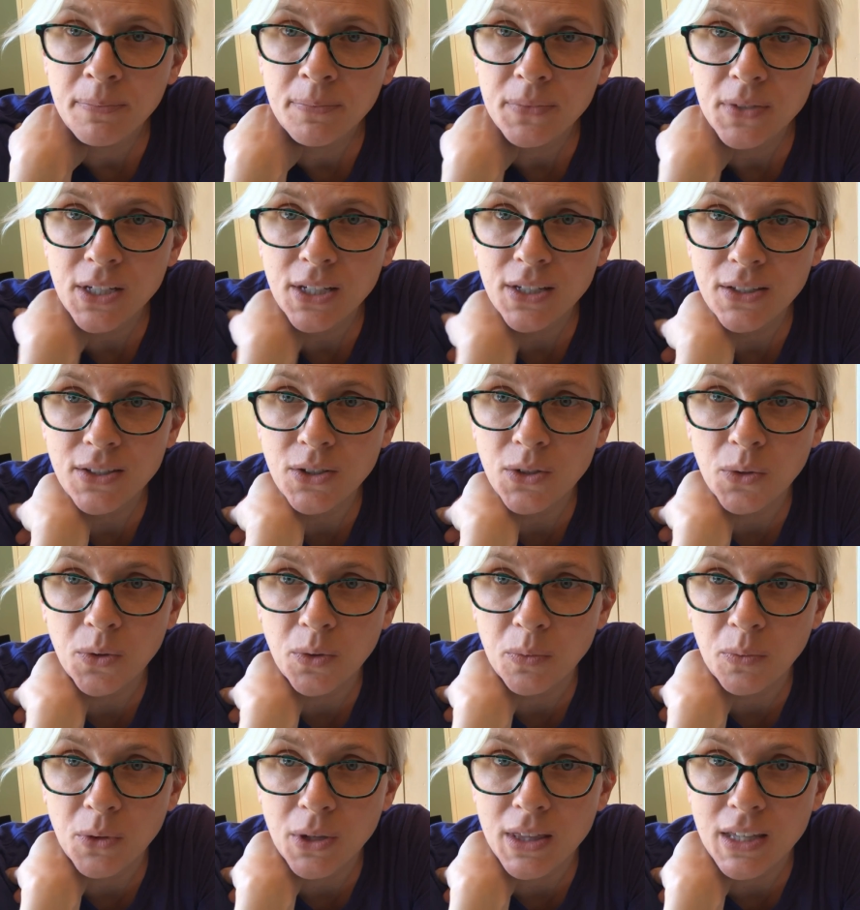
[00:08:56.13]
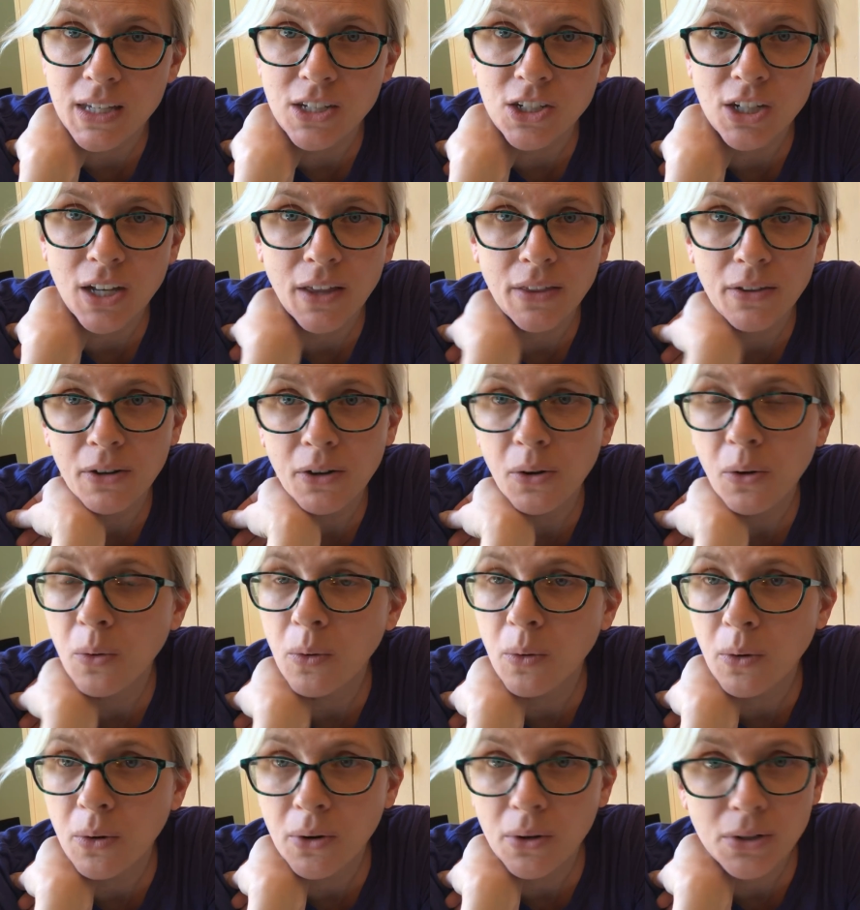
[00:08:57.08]
to Zoom with each other
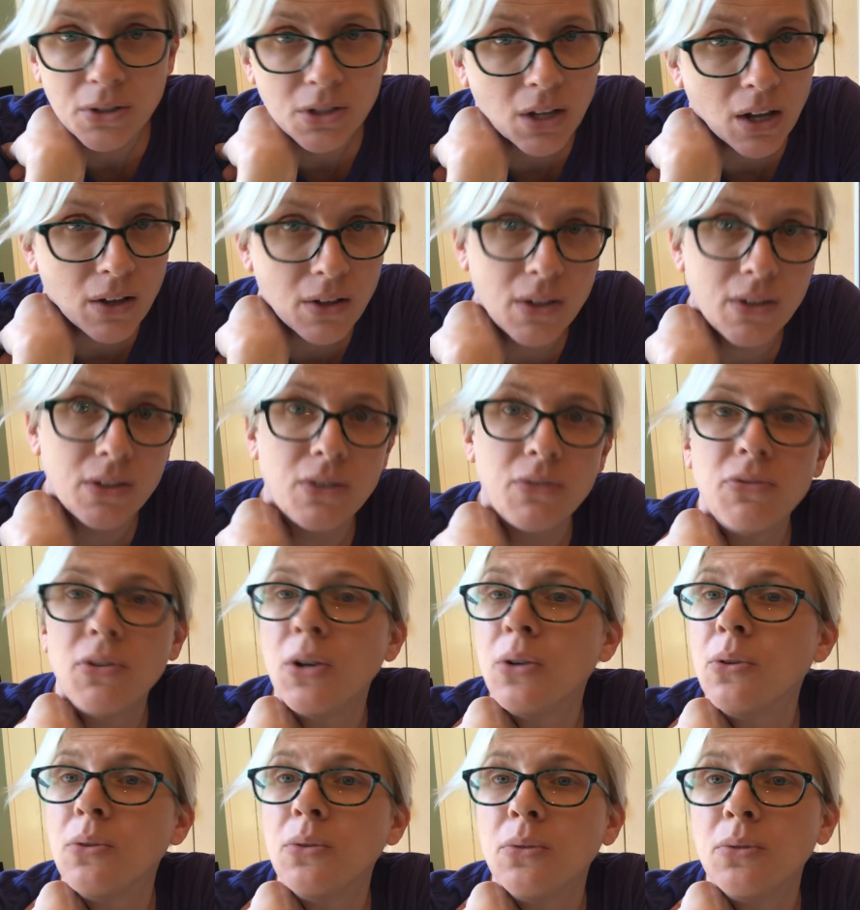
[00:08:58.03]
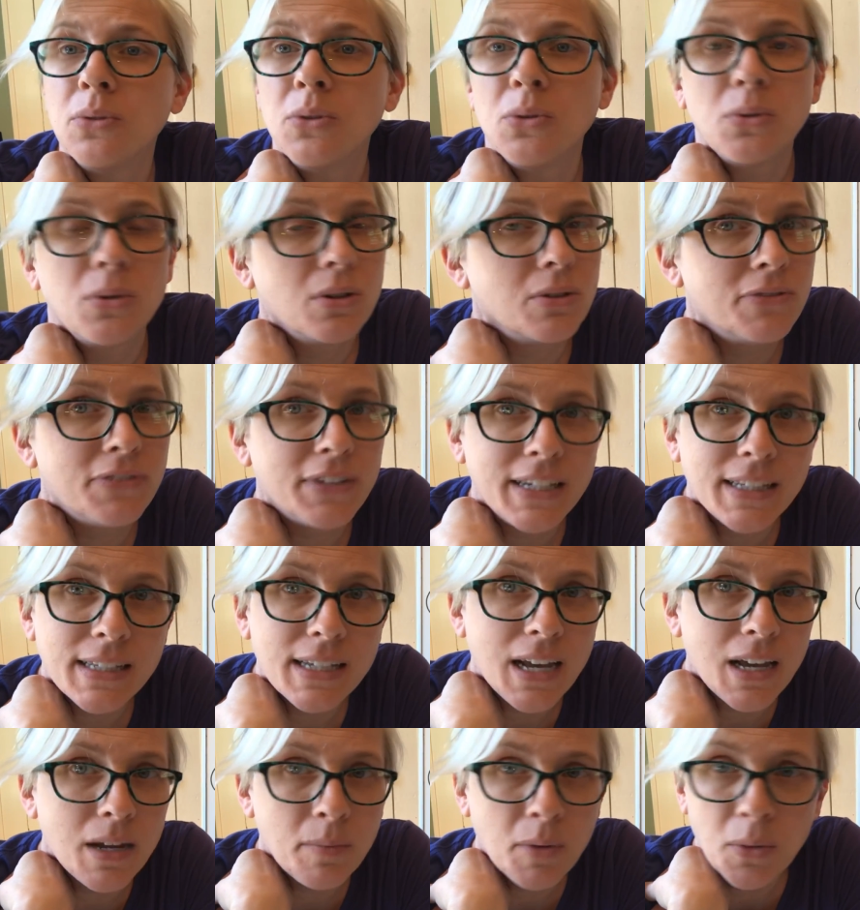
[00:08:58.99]
or talk on the phone or
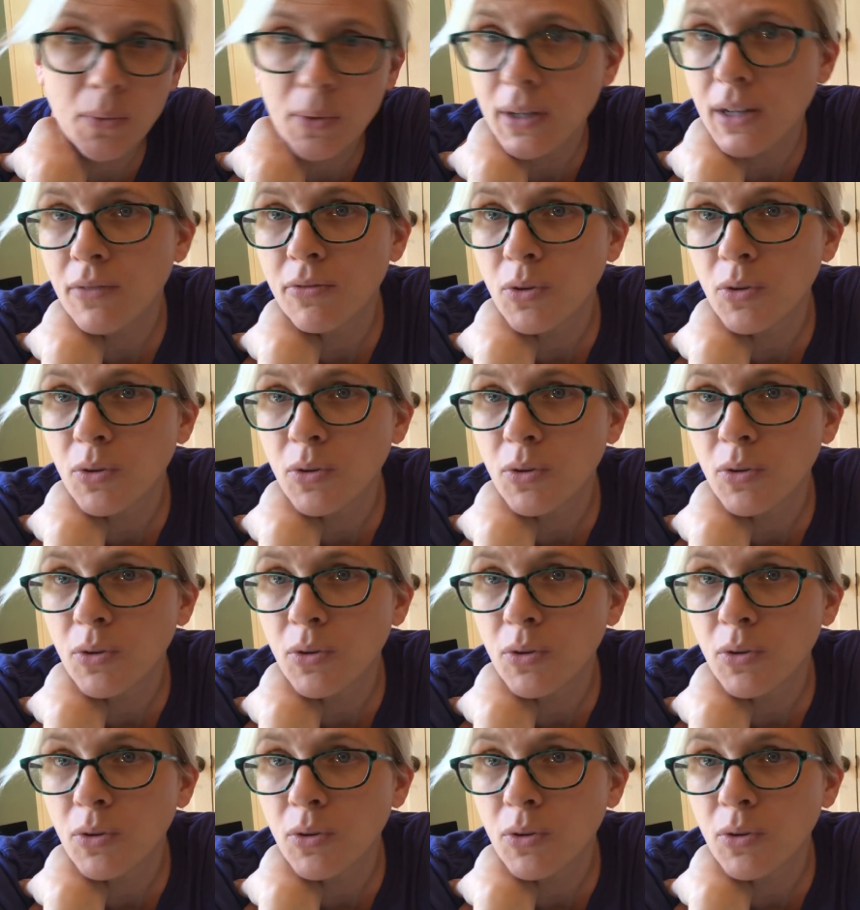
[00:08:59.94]
FaceTime or whatever